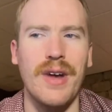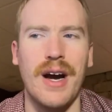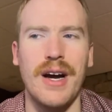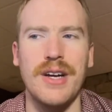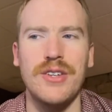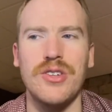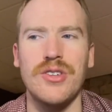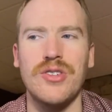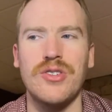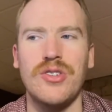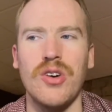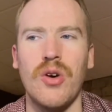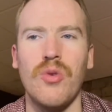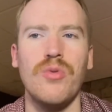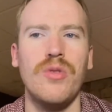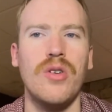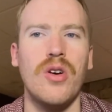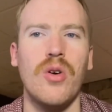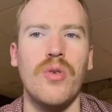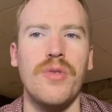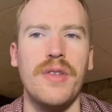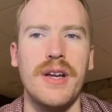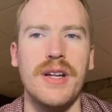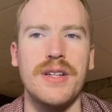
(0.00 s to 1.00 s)
I just don't
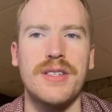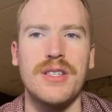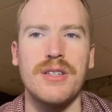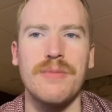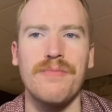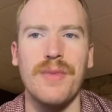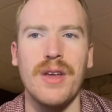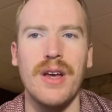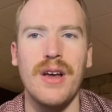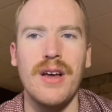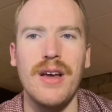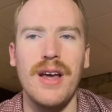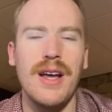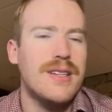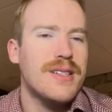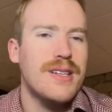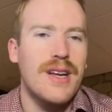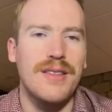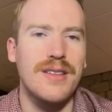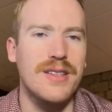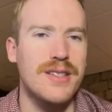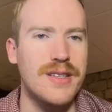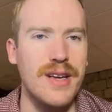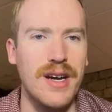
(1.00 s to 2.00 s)
know that it's
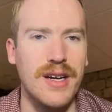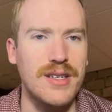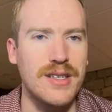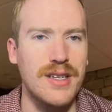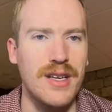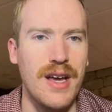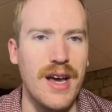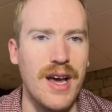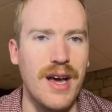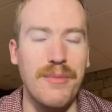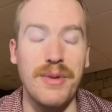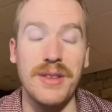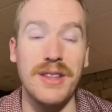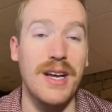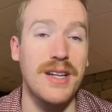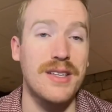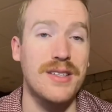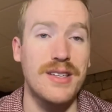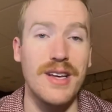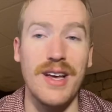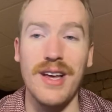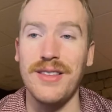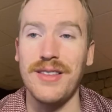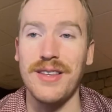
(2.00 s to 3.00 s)
not the sexy ad, but that
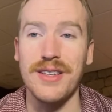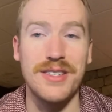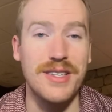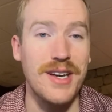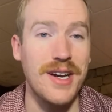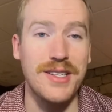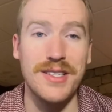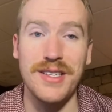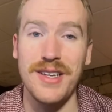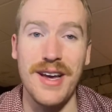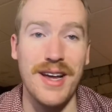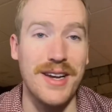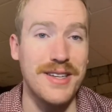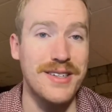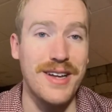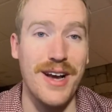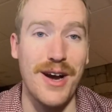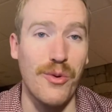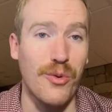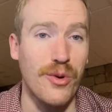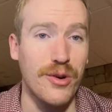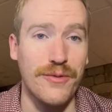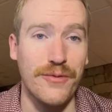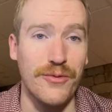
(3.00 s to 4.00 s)
said, the sexy ad has
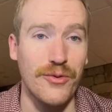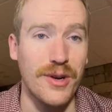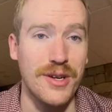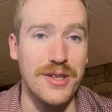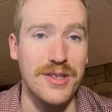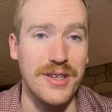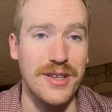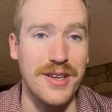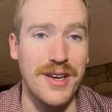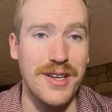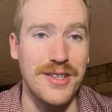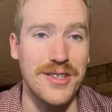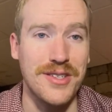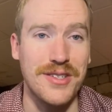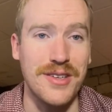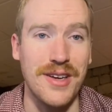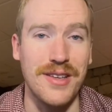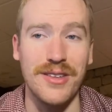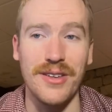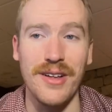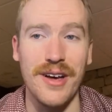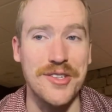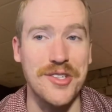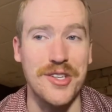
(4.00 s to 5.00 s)
not worked for us at Kansas
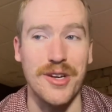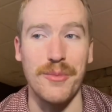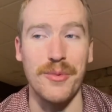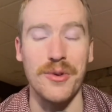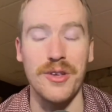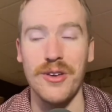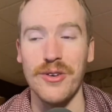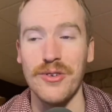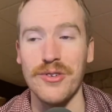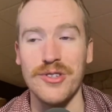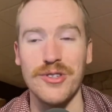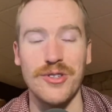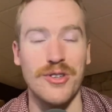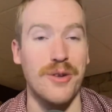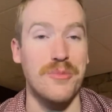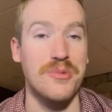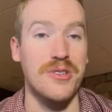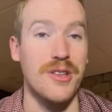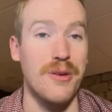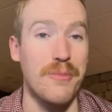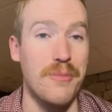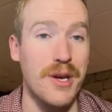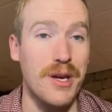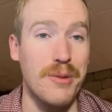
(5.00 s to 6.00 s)
State the last couple years in terms
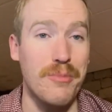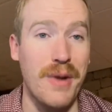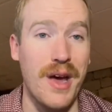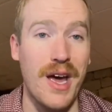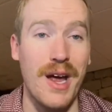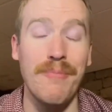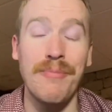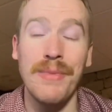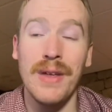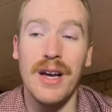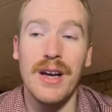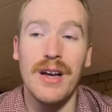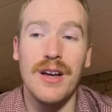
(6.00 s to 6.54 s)
of the big man,